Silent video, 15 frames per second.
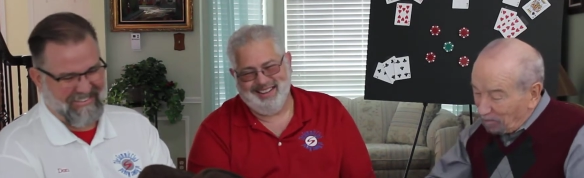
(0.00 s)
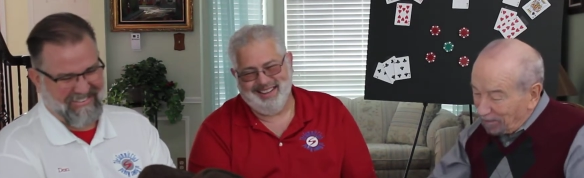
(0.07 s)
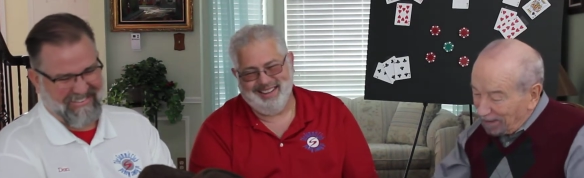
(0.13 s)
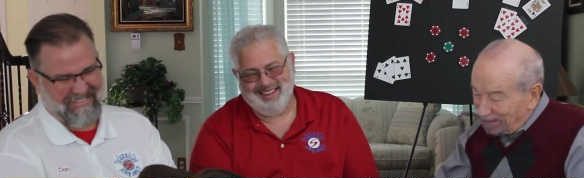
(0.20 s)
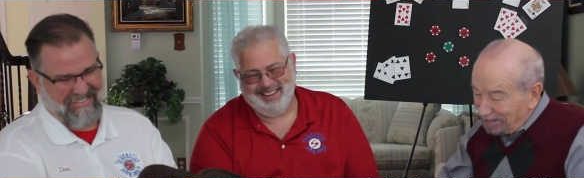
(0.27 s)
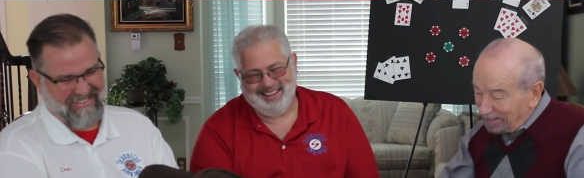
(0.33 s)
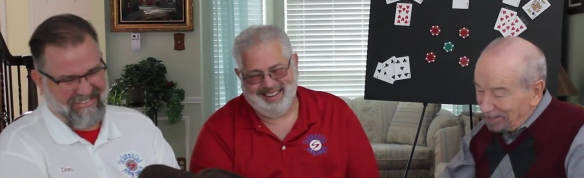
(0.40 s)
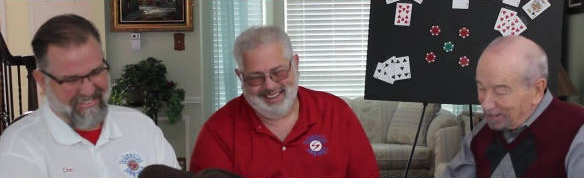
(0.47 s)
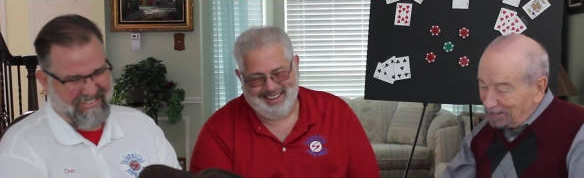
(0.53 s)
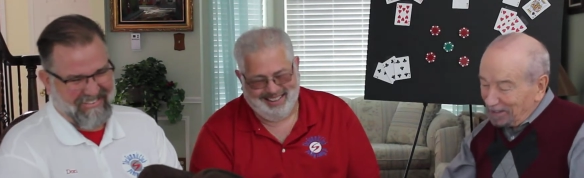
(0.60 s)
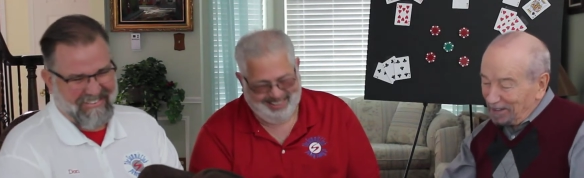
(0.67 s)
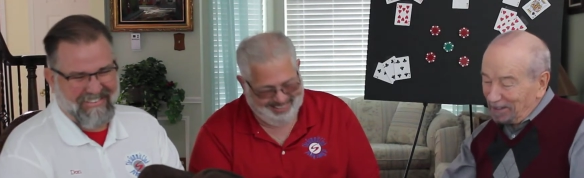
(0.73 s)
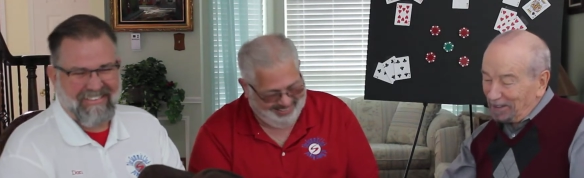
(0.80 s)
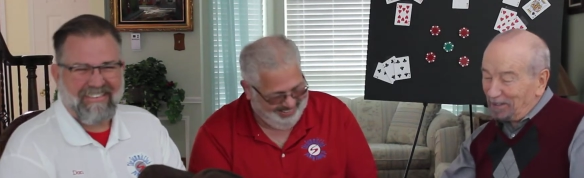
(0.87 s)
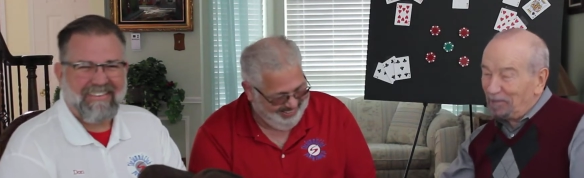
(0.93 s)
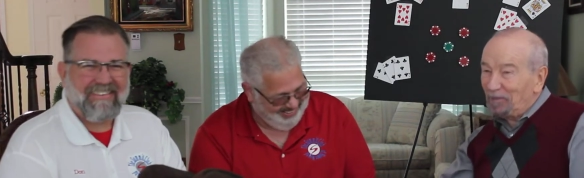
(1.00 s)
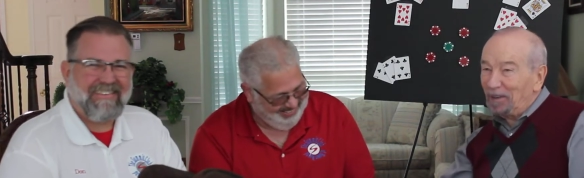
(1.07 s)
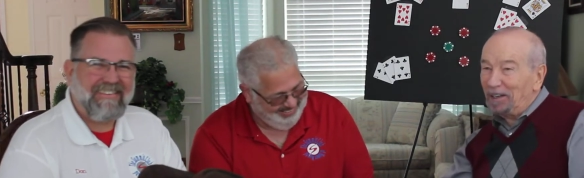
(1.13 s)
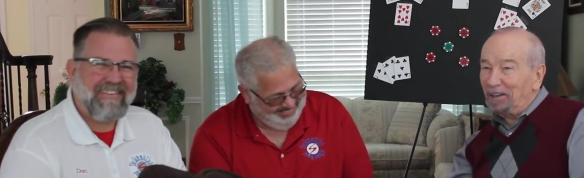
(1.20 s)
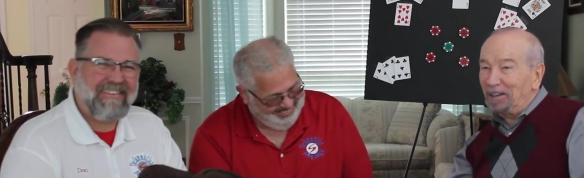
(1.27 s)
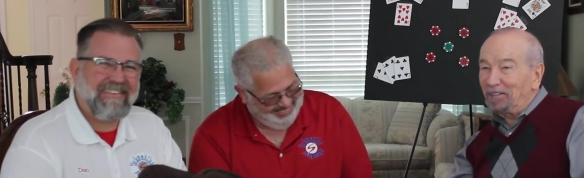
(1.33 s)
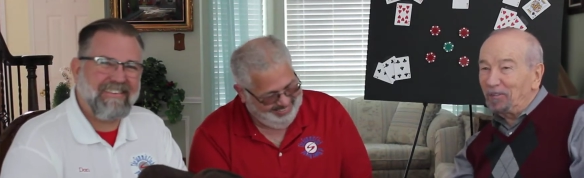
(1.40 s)
Speaker 1: my uh,
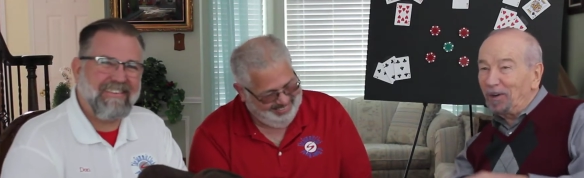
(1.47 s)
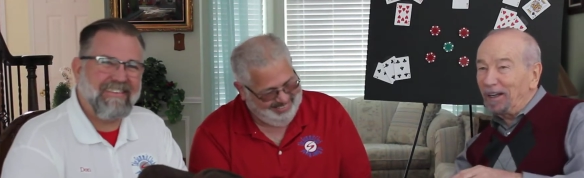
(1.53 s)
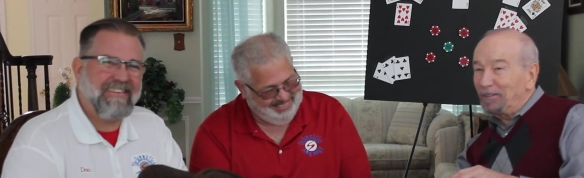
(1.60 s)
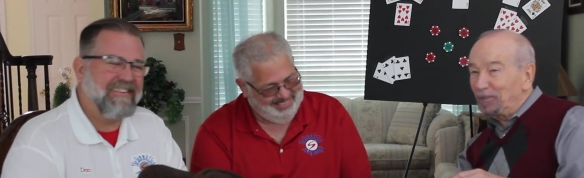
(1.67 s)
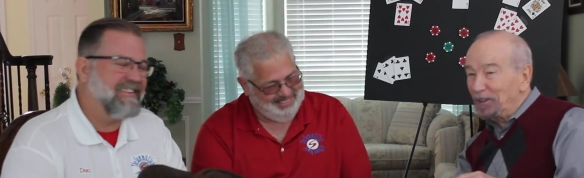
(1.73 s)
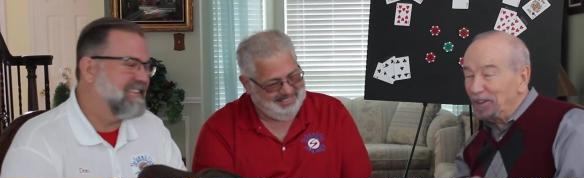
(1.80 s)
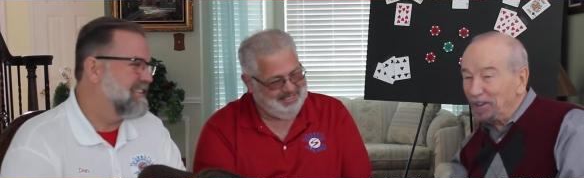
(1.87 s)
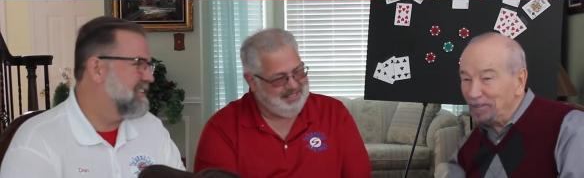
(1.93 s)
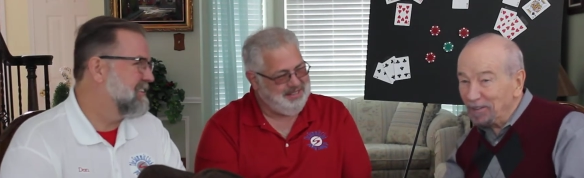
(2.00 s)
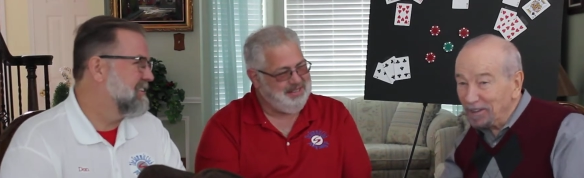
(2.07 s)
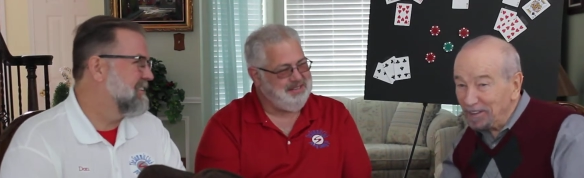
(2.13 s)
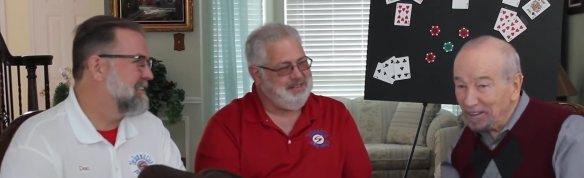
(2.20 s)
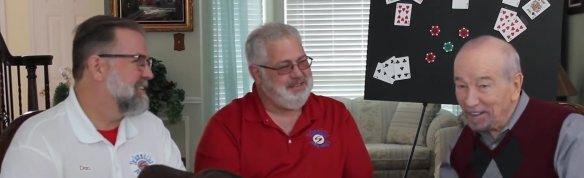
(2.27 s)
my wife and lovely